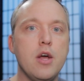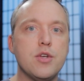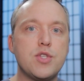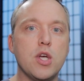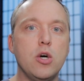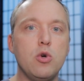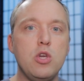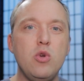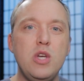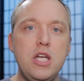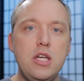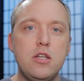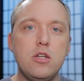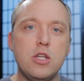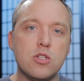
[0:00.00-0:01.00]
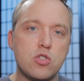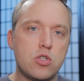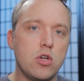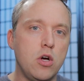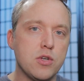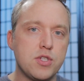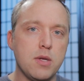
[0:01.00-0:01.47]
So you need to
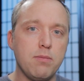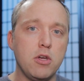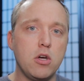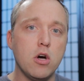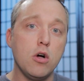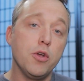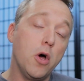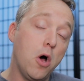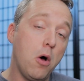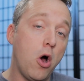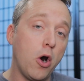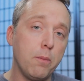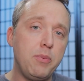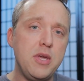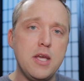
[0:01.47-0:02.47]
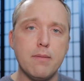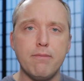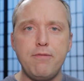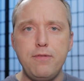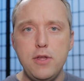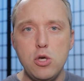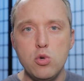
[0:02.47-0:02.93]
install something called RPM
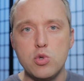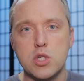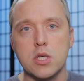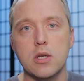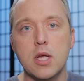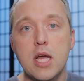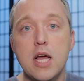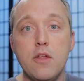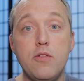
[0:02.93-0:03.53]
Fusion.